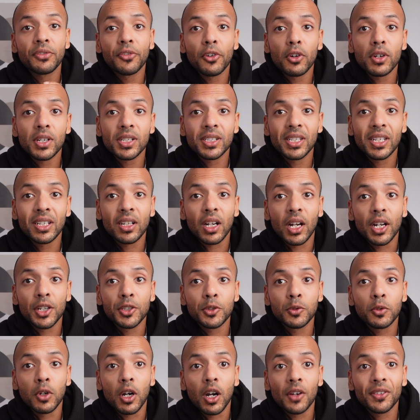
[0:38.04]
first thing I
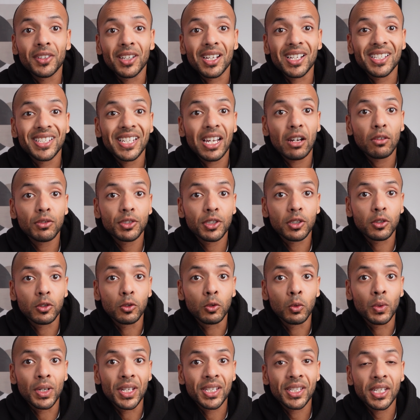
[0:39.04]
do after a sales
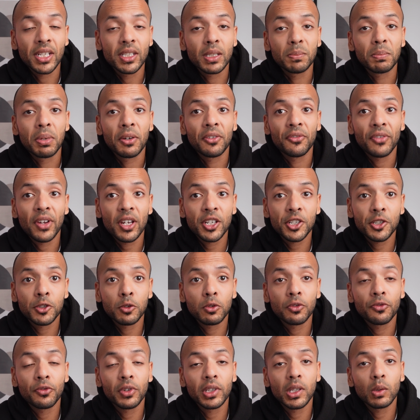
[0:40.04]
call is send a
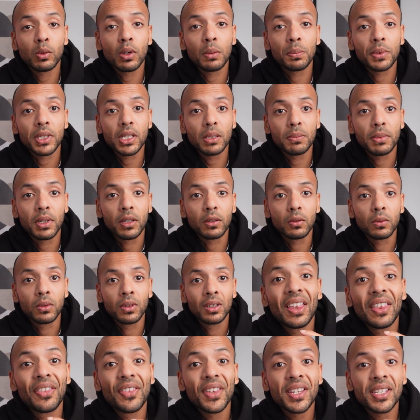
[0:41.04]
professional follow-up email.
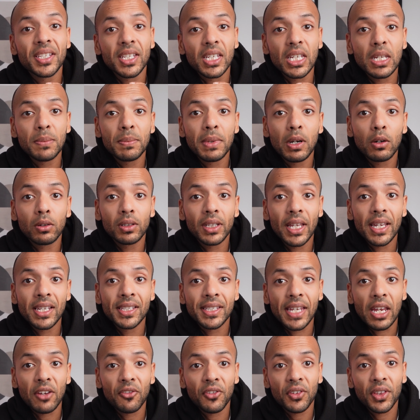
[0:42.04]
This email
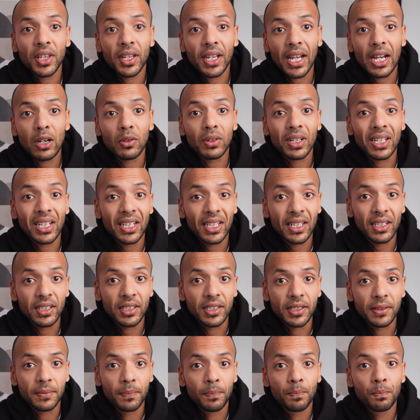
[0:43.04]
lays everything out
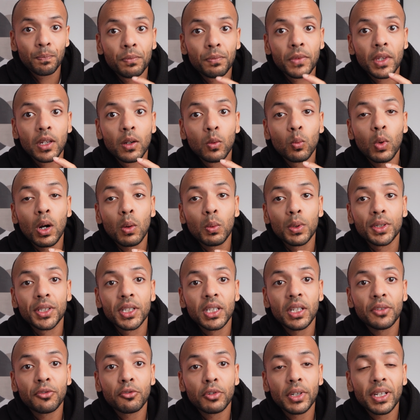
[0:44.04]
clearly. What we're
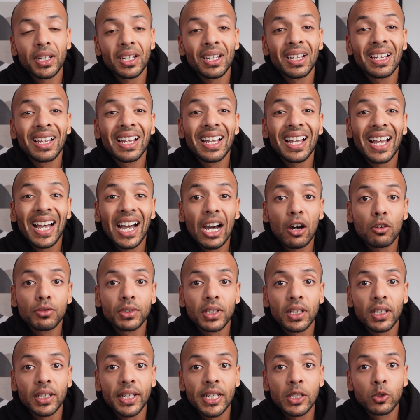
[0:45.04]
delivering, how
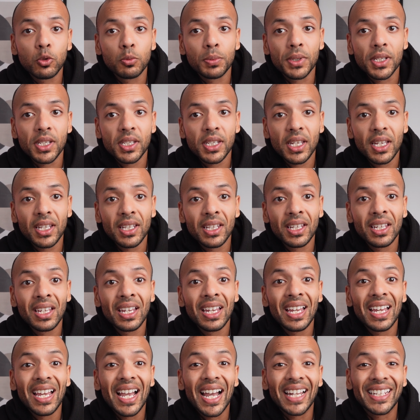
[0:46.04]
the lead will be sent,
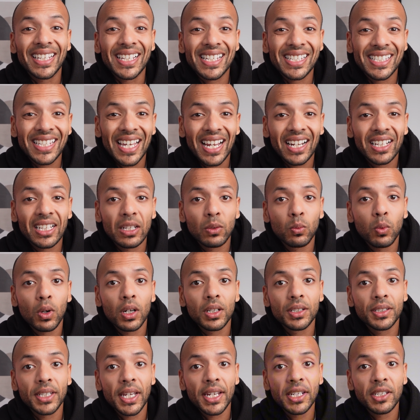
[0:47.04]
and exactly
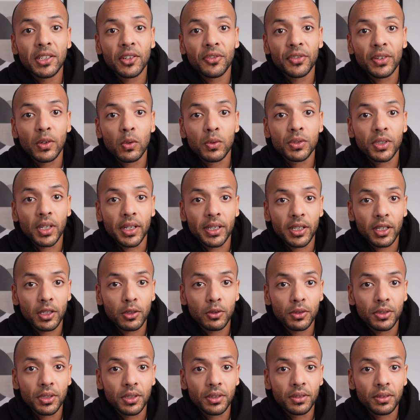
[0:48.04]
what data fields are
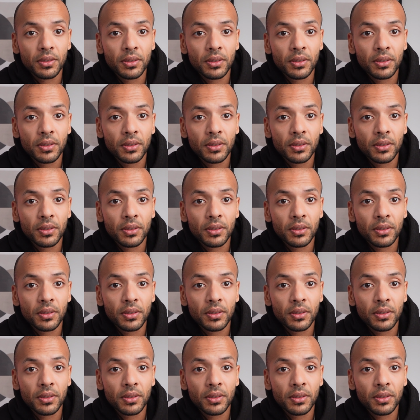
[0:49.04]
included.